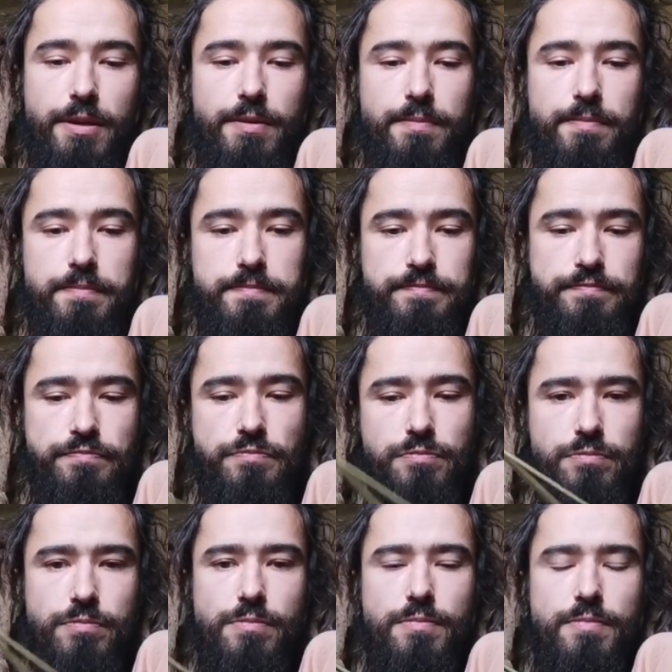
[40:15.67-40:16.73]
and every
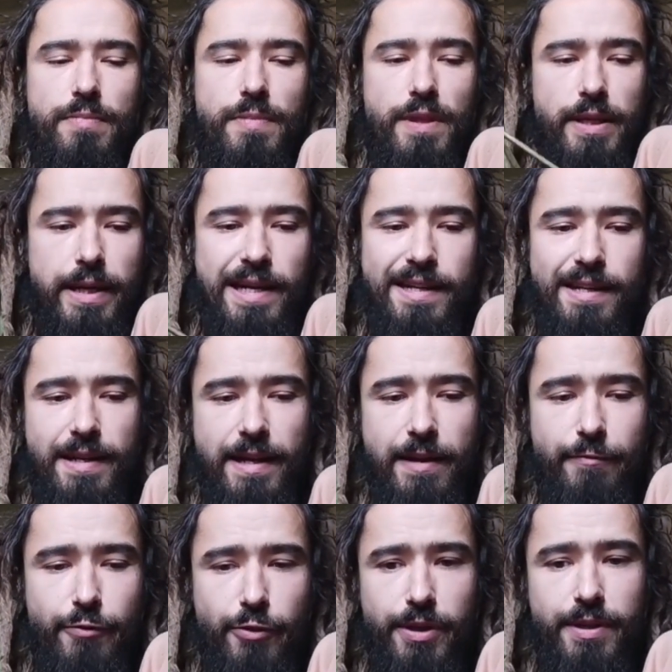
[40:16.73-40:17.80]
time
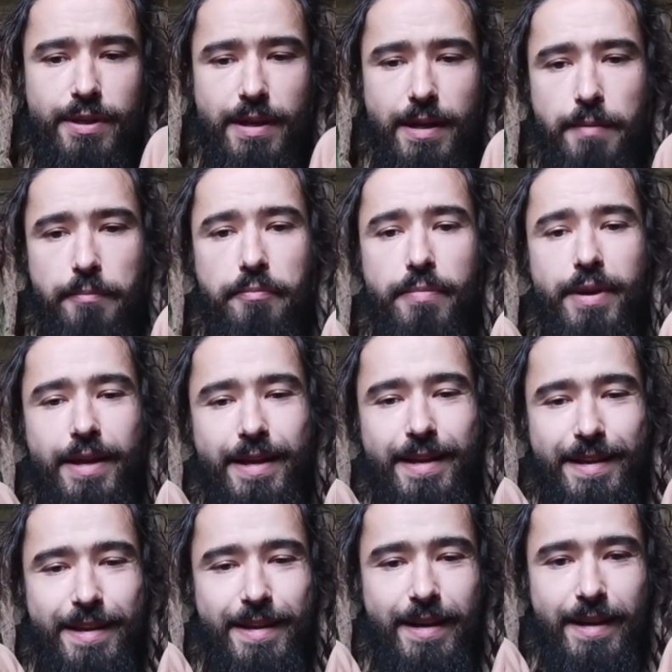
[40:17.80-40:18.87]
I have one of those
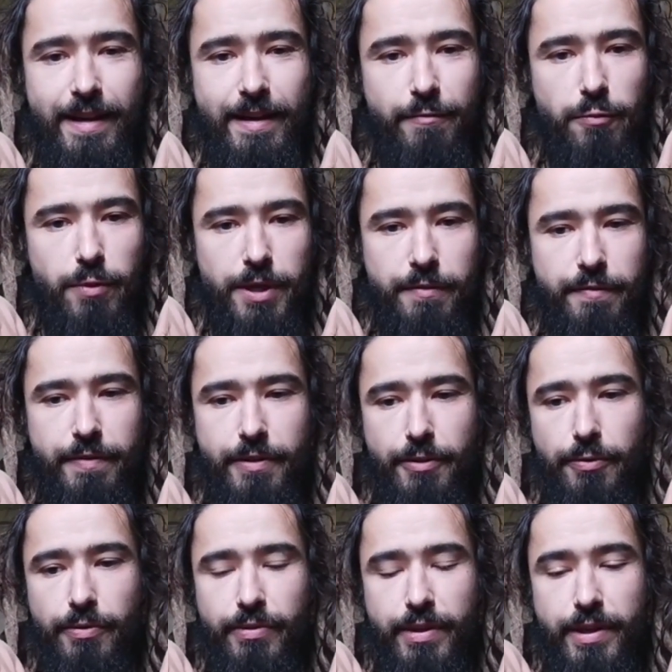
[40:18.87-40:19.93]
there's a happening
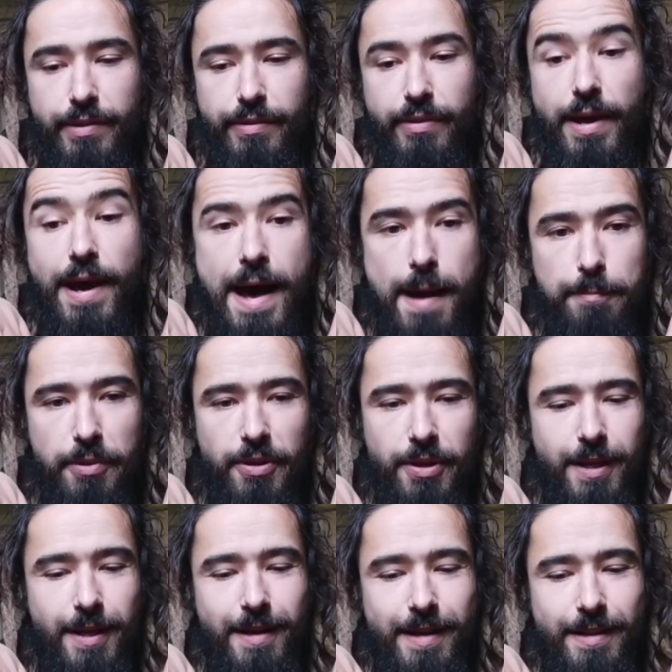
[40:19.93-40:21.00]
and something's going
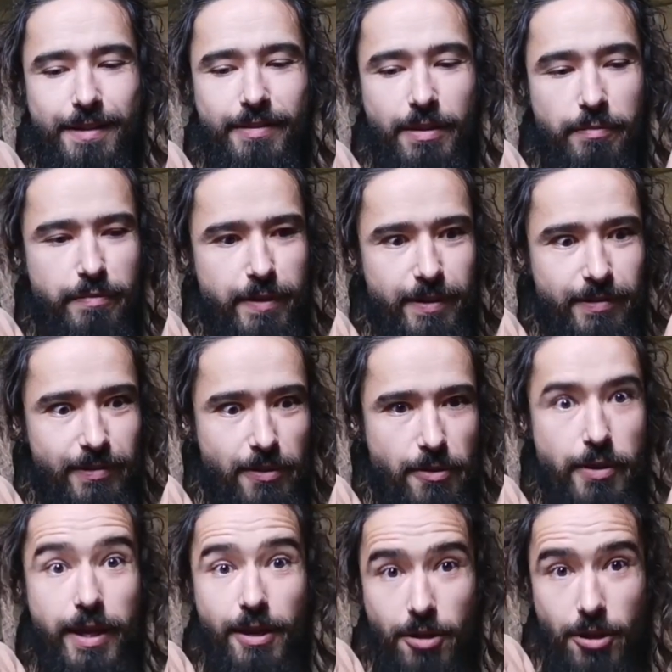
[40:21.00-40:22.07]
on
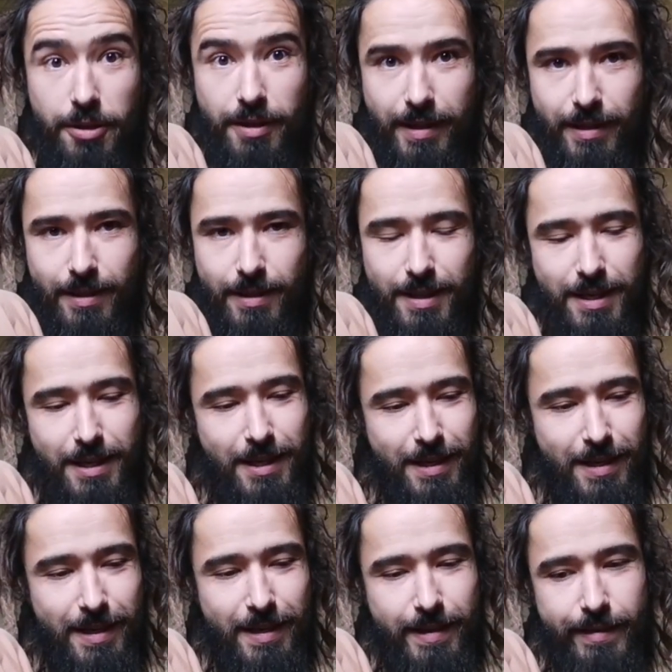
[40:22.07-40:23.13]
and the, the
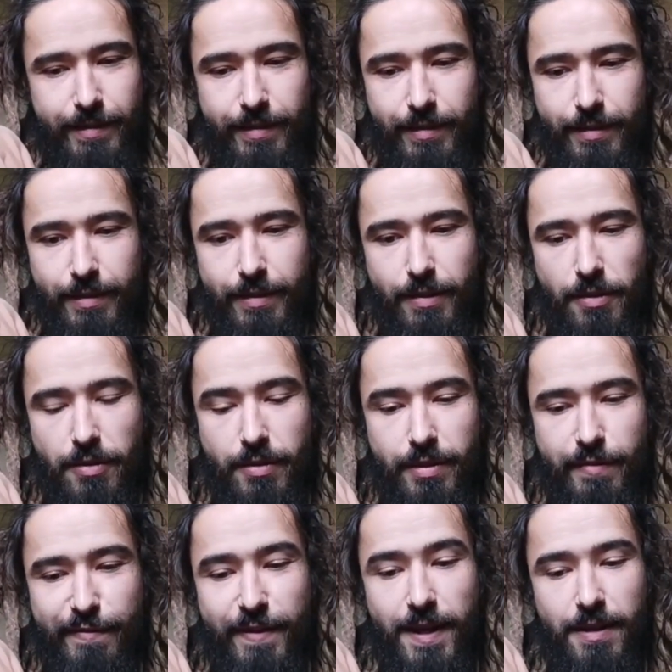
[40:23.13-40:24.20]
fingers get
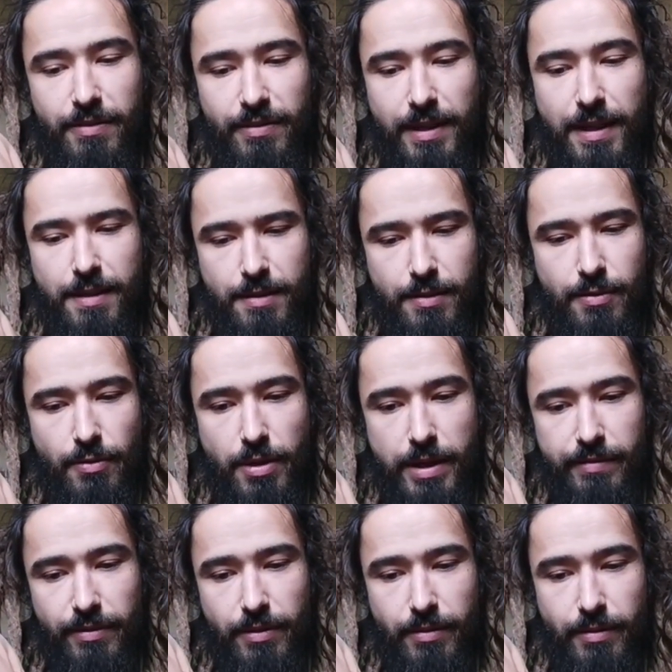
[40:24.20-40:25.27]
together together as
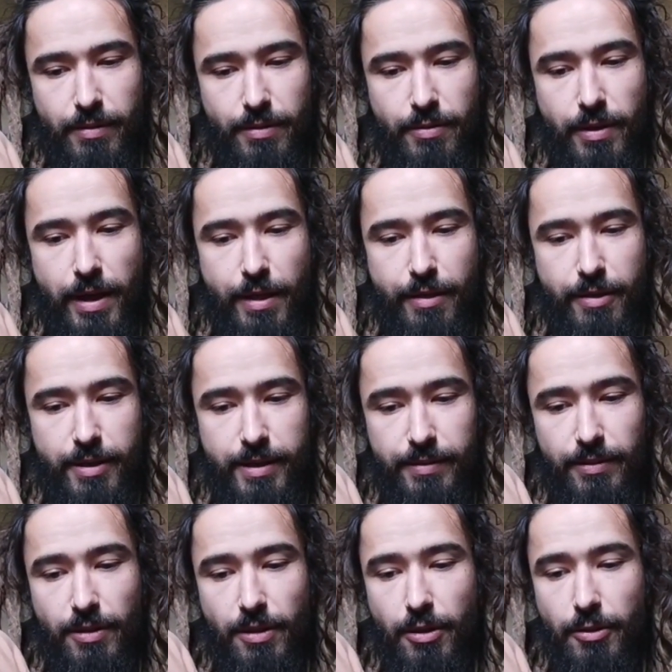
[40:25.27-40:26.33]
close as they
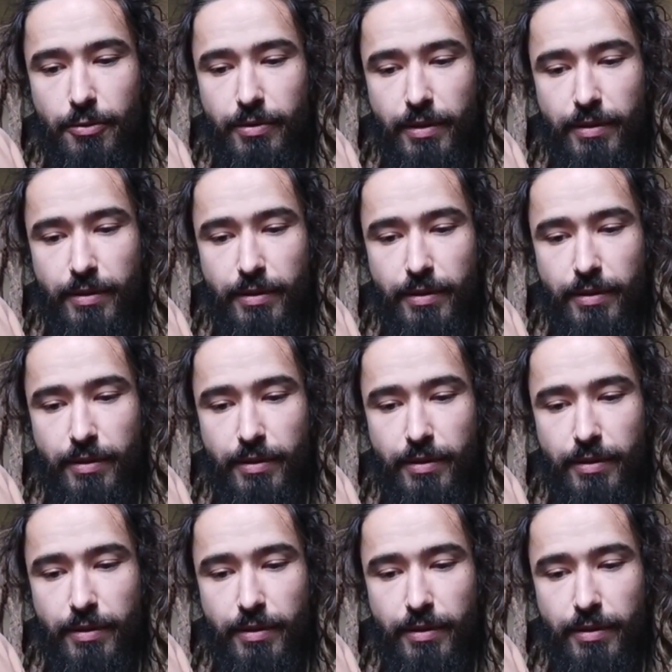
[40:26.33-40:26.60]
can